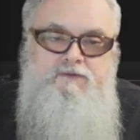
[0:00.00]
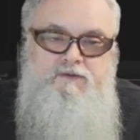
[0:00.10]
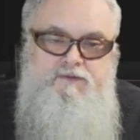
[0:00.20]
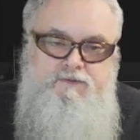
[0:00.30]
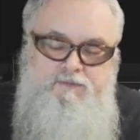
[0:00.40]

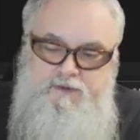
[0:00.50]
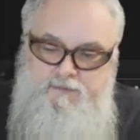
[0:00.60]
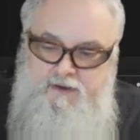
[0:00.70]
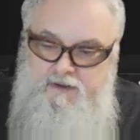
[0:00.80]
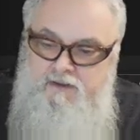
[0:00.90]
So this would
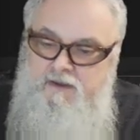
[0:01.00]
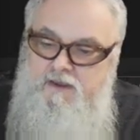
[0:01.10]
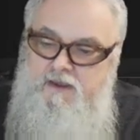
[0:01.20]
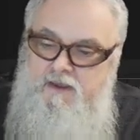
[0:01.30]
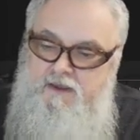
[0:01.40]
be my
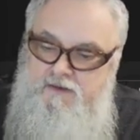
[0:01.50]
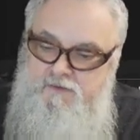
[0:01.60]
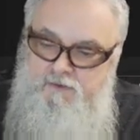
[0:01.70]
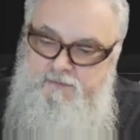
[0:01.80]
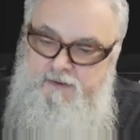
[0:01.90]

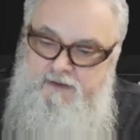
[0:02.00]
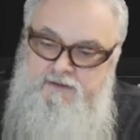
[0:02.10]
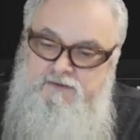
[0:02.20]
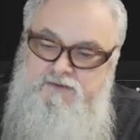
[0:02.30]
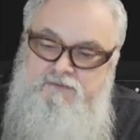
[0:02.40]
Android
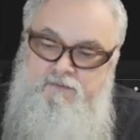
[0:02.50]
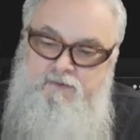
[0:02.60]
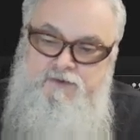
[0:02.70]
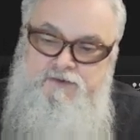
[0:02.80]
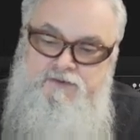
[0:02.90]
packaged
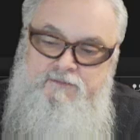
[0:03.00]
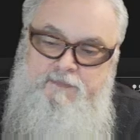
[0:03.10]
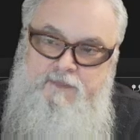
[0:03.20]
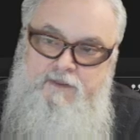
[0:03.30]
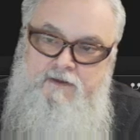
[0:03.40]
version of
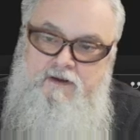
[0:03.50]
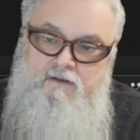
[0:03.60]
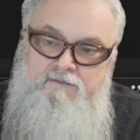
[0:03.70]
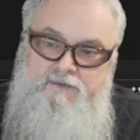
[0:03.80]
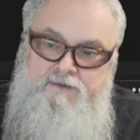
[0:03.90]

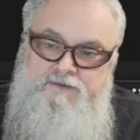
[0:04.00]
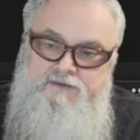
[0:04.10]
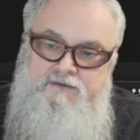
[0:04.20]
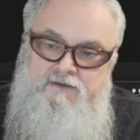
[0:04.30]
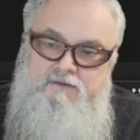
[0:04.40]

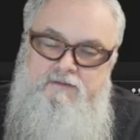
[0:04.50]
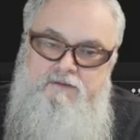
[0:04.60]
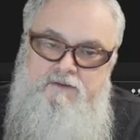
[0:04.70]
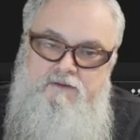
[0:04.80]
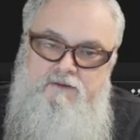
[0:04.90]
this
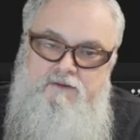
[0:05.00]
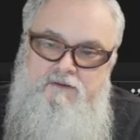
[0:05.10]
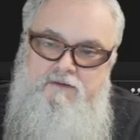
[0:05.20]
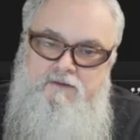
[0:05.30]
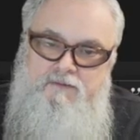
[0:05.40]

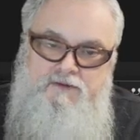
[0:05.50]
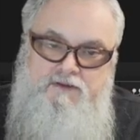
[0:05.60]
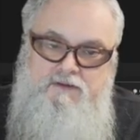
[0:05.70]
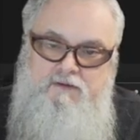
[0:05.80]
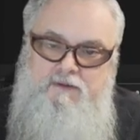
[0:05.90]

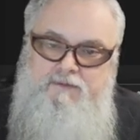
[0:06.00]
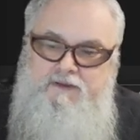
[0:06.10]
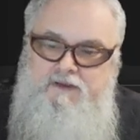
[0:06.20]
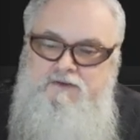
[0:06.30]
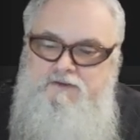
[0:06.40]
particular
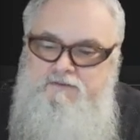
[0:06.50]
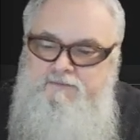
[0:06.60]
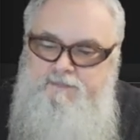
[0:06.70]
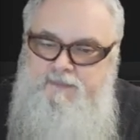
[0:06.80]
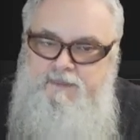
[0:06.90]
application.
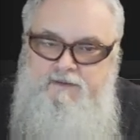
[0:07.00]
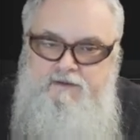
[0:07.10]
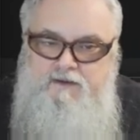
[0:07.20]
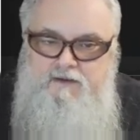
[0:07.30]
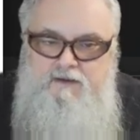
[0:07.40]

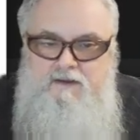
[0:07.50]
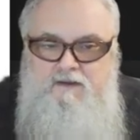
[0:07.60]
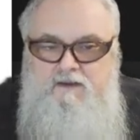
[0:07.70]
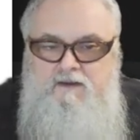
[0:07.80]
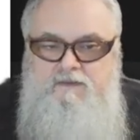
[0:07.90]

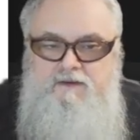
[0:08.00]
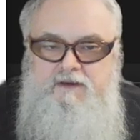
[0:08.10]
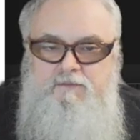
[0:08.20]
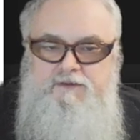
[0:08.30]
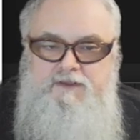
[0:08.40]

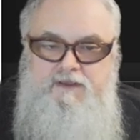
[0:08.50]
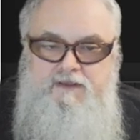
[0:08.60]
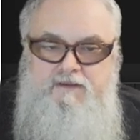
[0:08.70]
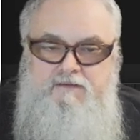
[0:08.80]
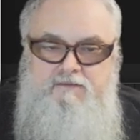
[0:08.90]
Then I would
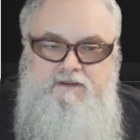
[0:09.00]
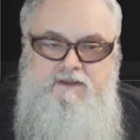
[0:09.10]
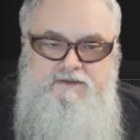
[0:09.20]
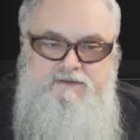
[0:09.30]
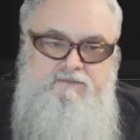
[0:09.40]
take, in
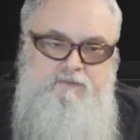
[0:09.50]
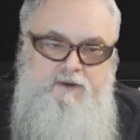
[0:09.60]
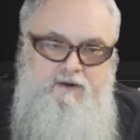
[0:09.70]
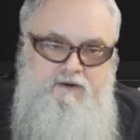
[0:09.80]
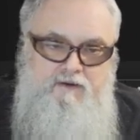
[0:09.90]
case of
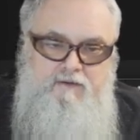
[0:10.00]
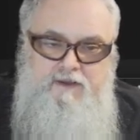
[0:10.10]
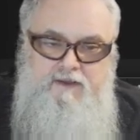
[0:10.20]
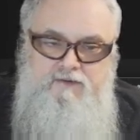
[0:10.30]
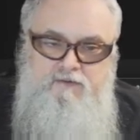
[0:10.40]

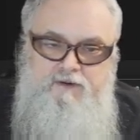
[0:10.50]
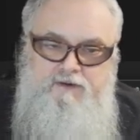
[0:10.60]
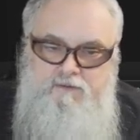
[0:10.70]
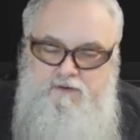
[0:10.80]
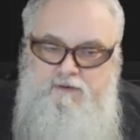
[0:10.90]
our
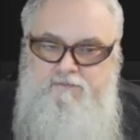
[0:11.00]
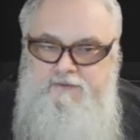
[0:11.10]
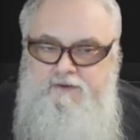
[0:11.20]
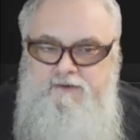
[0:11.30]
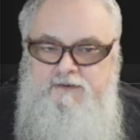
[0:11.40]
Android or our
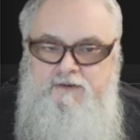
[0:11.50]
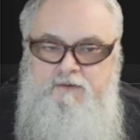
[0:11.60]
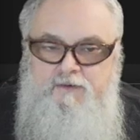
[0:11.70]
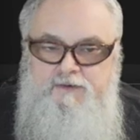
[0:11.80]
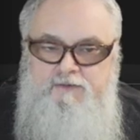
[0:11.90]
VR
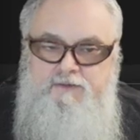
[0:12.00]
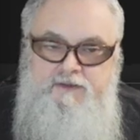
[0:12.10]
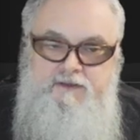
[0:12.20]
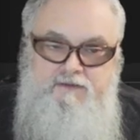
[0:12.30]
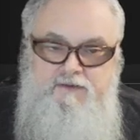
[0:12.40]
course, I
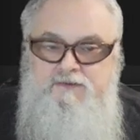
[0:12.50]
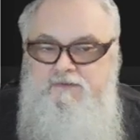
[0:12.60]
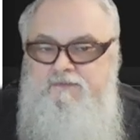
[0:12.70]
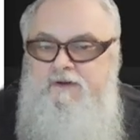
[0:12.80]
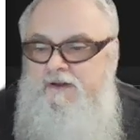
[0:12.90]
would take these
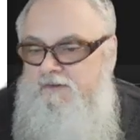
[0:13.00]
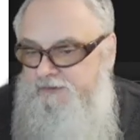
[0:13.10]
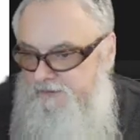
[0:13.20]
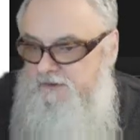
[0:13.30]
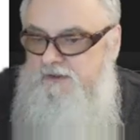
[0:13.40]
two
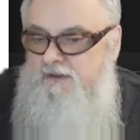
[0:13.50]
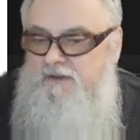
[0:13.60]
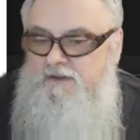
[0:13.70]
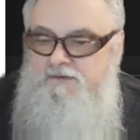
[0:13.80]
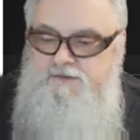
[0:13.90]
files
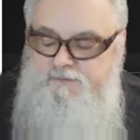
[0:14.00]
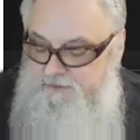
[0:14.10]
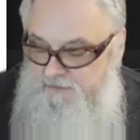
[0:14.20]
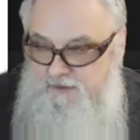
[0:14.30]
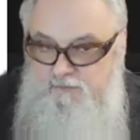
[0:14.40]
and
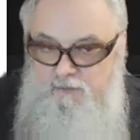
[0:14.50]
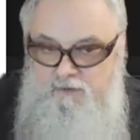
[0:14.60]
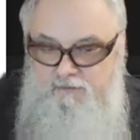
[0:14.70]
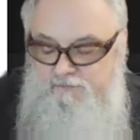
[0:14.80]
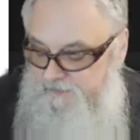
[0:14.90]
submit them.
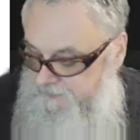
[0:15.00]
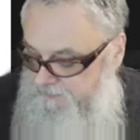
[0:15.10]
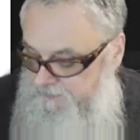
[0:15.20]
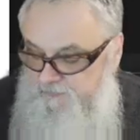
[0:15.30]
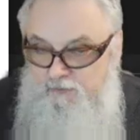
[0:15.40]
Or if
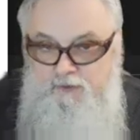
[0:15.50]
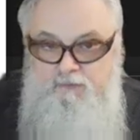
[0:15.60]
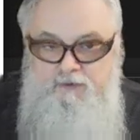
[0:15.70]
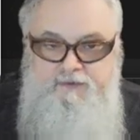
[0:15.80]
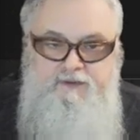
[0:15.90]
this was
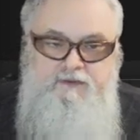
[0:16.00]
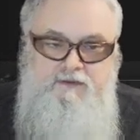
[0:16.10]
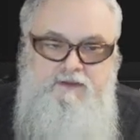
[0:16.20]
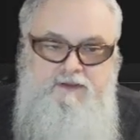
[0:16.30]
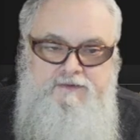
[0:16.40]
for one of the
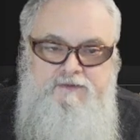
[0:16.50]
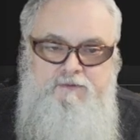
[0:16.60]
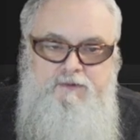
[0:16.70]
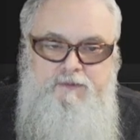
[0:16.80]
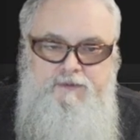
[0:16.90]
other
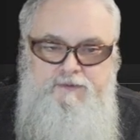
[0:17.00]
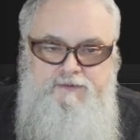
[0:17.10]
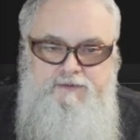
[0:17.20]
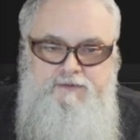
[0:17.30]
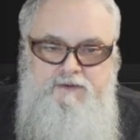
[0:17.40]
classes where we're
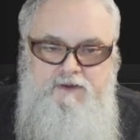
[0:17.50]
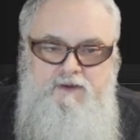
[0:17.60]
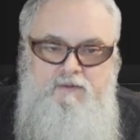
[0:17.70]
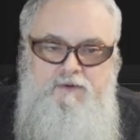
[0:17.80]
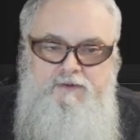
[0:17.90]
using
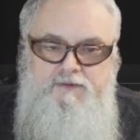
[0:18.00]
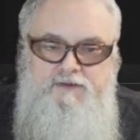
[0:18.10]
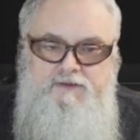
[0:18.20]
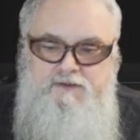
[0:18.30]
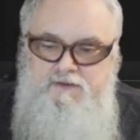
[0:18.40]
Windows
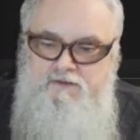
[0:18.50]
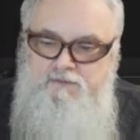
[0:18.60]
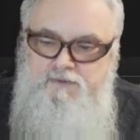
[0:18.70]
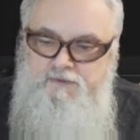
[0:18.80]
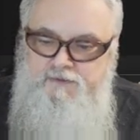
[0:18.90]

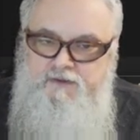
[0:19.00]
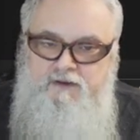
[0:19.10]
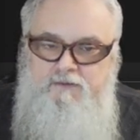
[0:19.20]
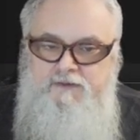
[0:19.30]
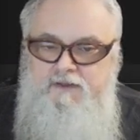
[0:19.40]
executables,
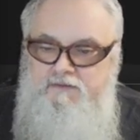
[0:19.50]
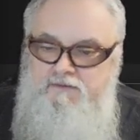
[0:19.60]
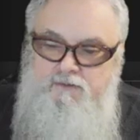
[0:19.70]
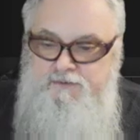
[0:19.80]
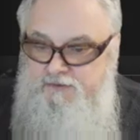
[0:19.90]
I would
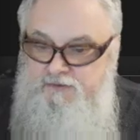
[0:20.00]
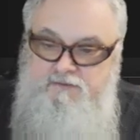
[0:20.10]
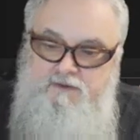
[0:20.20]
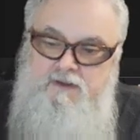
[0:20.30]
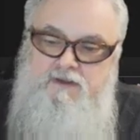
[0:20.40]
take those
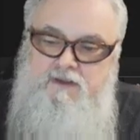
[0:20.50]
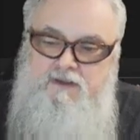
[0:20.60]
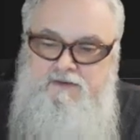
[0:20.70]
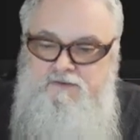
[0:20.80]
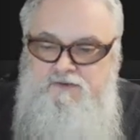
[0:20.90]
to
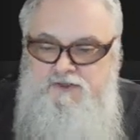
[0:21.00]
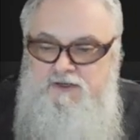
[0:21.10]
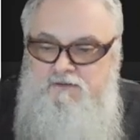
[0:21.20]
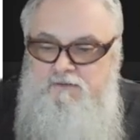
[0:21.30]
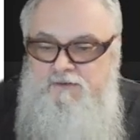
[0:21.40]

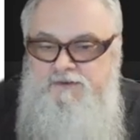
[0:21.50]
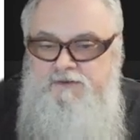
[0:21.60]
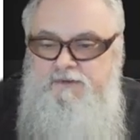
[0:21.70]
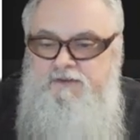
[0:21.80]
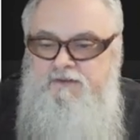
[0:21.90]
share or
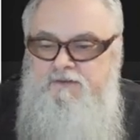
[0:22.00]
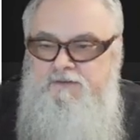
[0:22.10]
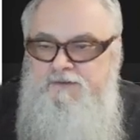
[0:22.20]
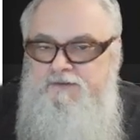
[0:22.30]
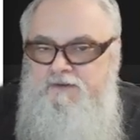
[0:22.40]
submit
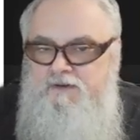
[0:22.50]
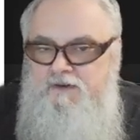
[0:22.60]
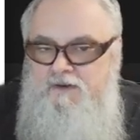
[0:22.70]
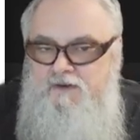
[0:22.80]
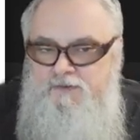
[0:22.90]
those.
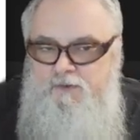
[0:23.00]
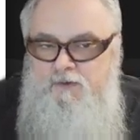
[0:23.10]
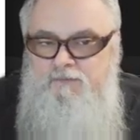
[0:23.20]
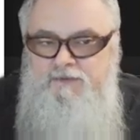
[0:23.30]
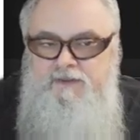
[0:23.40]
So
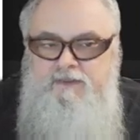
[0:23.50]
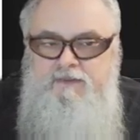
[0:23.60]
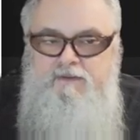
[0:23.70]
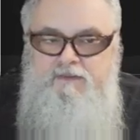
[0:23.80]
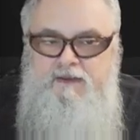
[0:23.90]

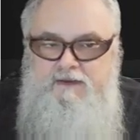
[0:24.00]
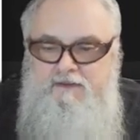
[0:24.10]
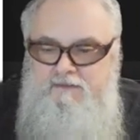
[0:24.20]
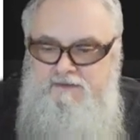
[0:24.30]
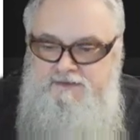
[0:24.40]
hopefully that
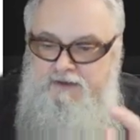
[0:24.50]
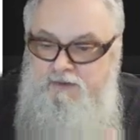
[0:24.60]
this